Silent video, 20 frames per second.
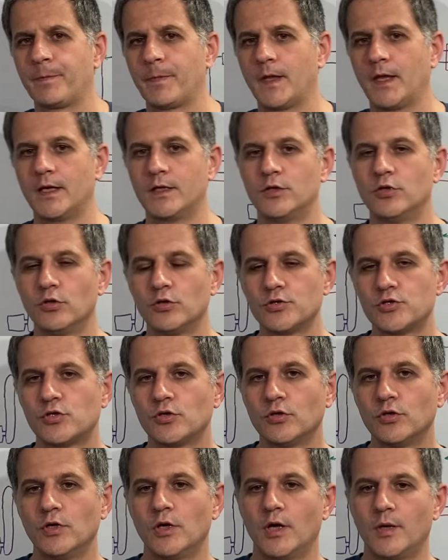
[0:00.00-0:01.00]
And
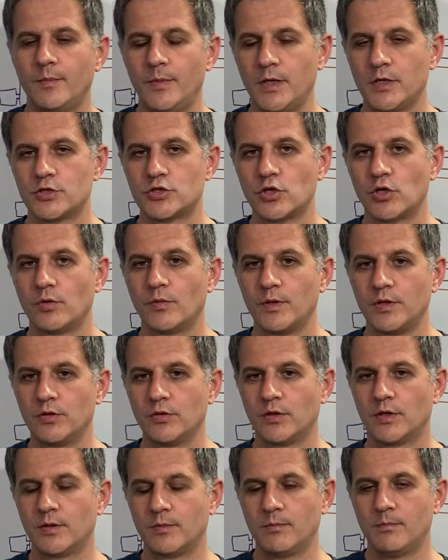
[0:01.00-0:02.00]
also make sure when you
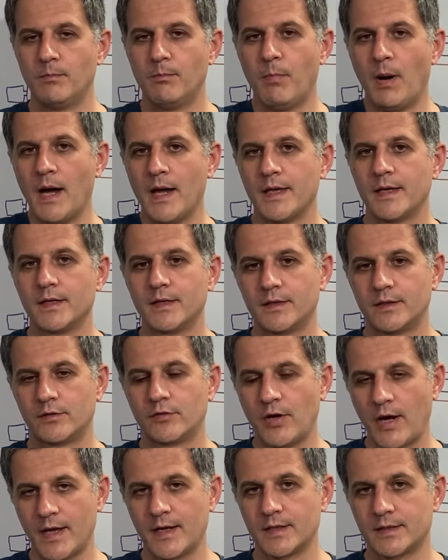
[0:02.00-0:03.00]
are buying
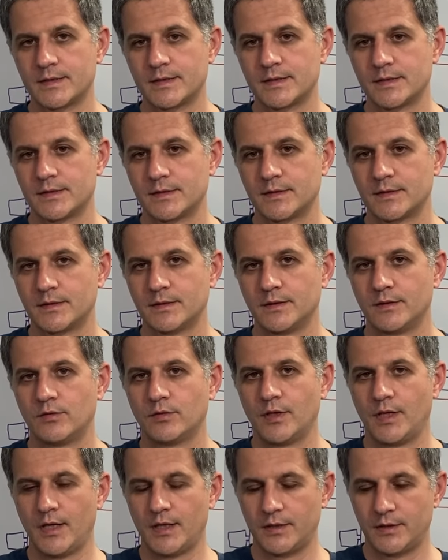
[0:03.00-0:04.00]
cranks
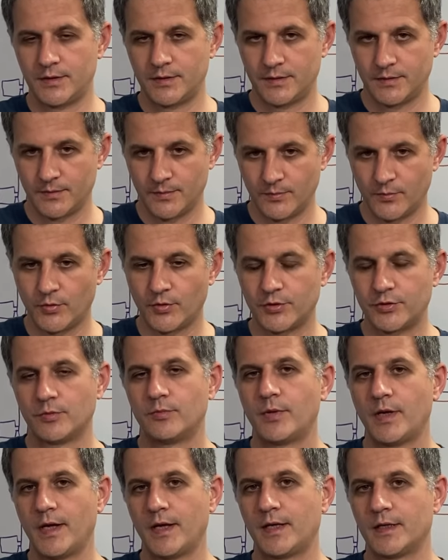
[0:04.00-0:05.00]
and bottom
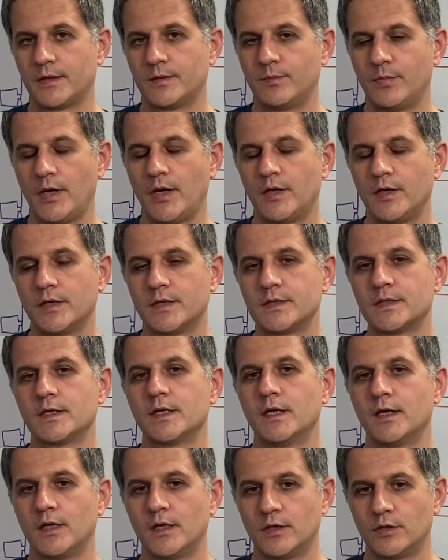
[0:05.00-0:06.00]
bracket bearings
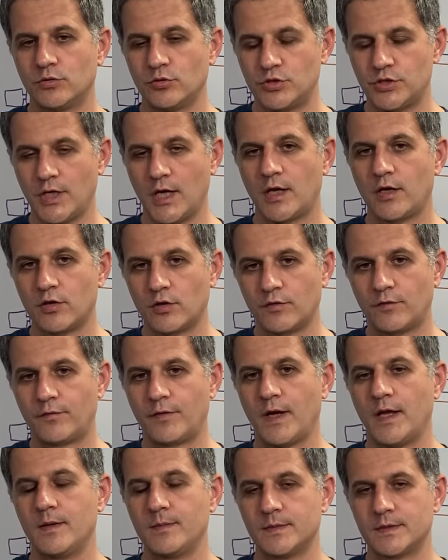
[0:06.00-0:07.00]
to check your
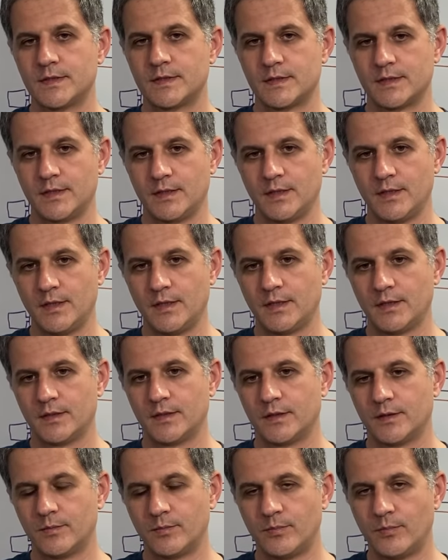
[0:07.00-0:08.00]
frames
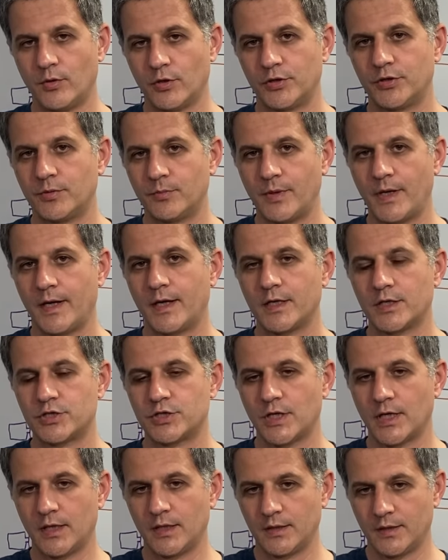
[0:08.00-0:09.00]
bottom bracket
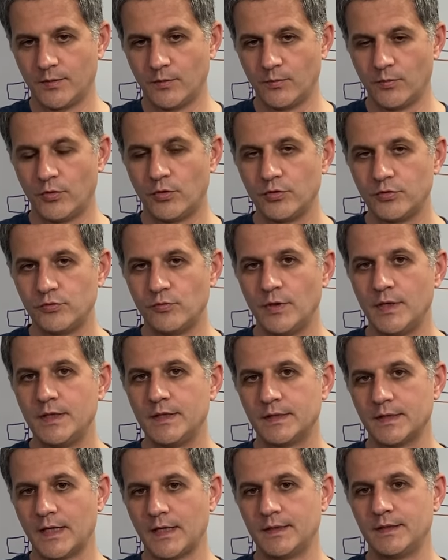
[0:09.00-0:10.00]
shell, both
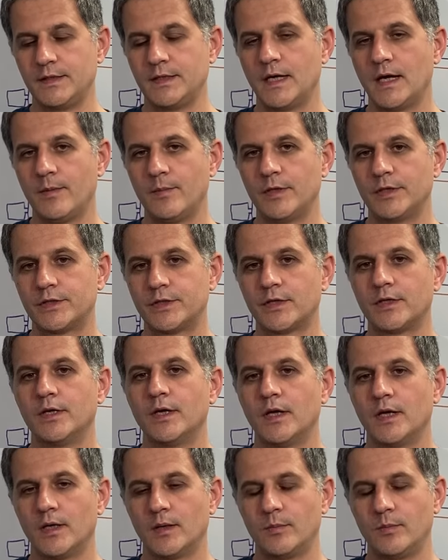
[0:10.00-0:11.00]
width and diameter,
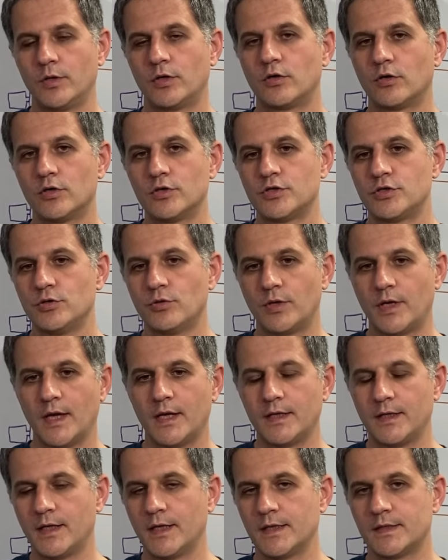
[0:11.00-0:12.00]
because you
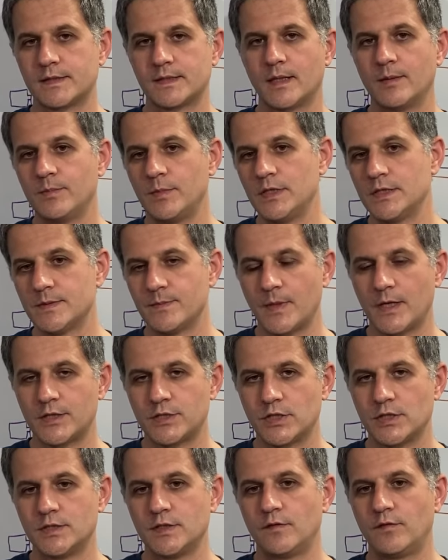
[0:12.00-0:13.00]
can get some
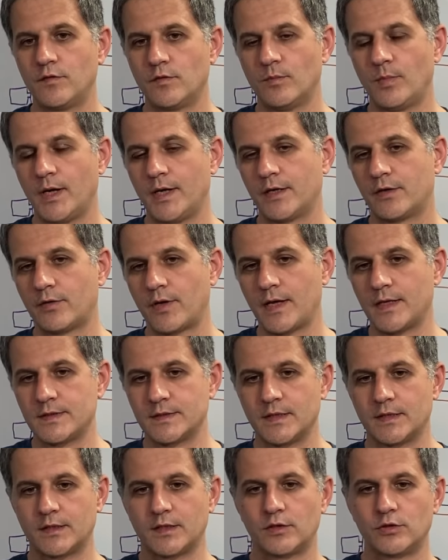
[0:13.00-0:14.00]
mismatches if you buy cranks
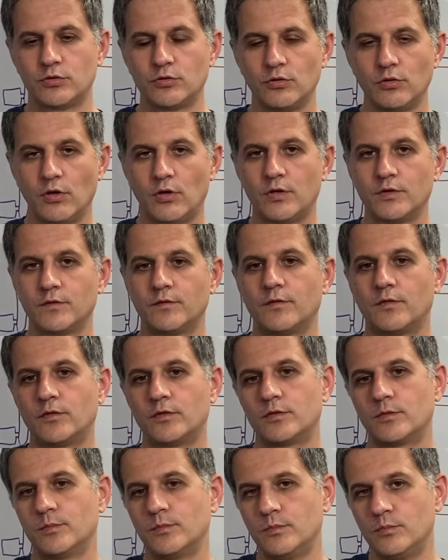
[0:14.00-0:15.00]
that are too long
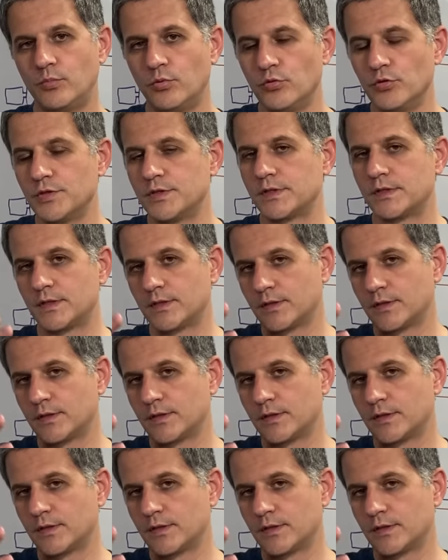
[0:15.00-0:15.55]
for boost